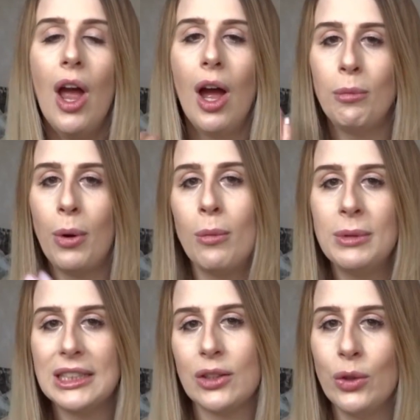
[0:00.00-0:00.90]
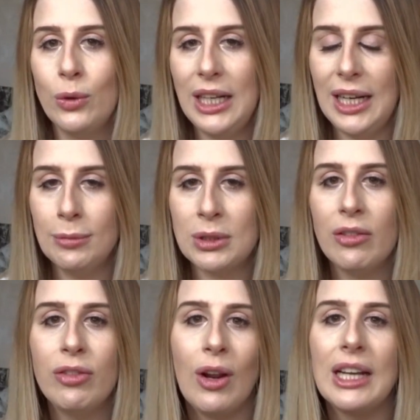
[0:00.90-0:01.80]
and pop this on your lips, I
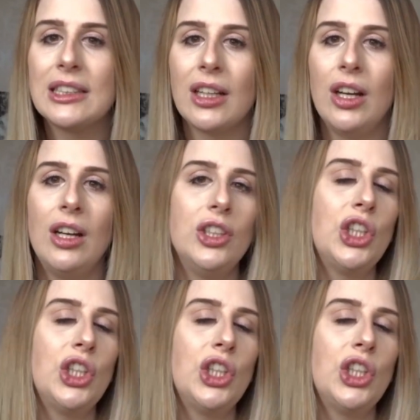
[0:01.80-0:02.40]
feel like it's going to